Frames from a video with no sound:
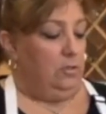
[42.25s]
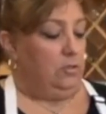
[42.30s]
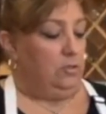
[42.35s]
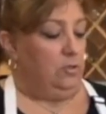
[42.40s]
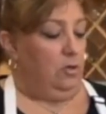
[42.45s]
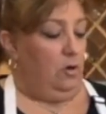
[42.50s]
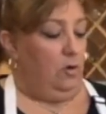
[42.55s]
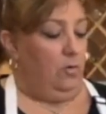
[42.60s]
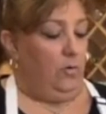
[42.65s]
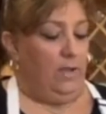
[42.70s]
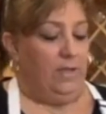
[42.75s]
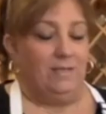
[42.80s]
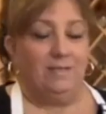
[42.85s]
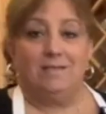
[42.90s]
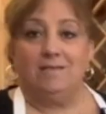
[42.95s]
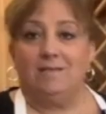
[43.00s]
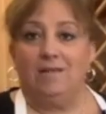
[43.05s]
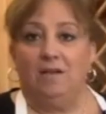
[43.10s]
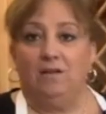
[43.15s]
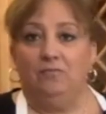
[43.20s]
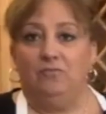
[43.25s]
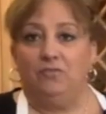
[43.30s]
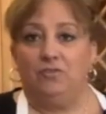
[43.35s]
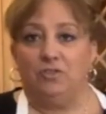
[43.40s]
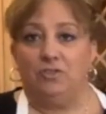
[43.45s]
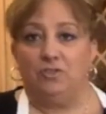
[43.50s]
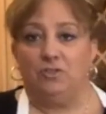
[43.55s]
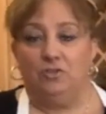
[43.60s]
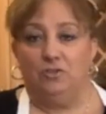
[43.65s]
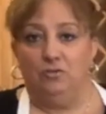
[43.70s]
So instead
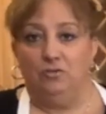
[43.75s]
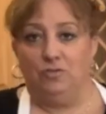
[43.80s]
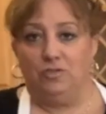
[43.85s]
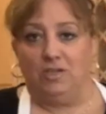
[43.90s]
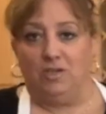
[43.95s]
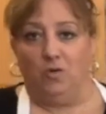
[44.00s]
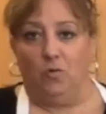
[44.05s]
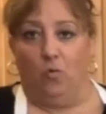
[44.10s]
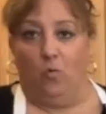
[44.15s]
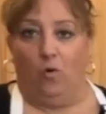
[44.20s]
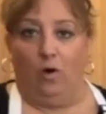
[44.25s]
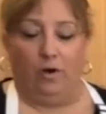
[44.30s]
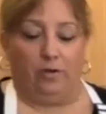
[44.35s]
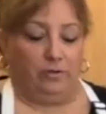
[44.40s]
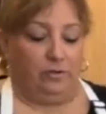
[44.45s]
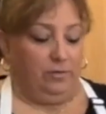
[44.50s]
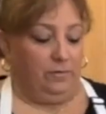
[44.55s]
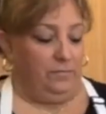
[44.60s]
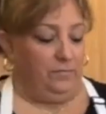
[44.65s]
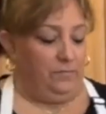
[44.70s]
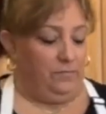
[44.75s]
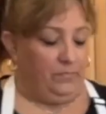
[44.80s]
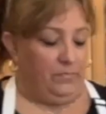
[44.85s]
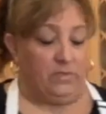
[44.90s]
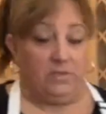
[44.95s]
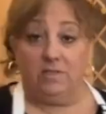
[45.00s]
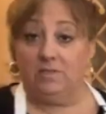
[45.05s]
of just using water,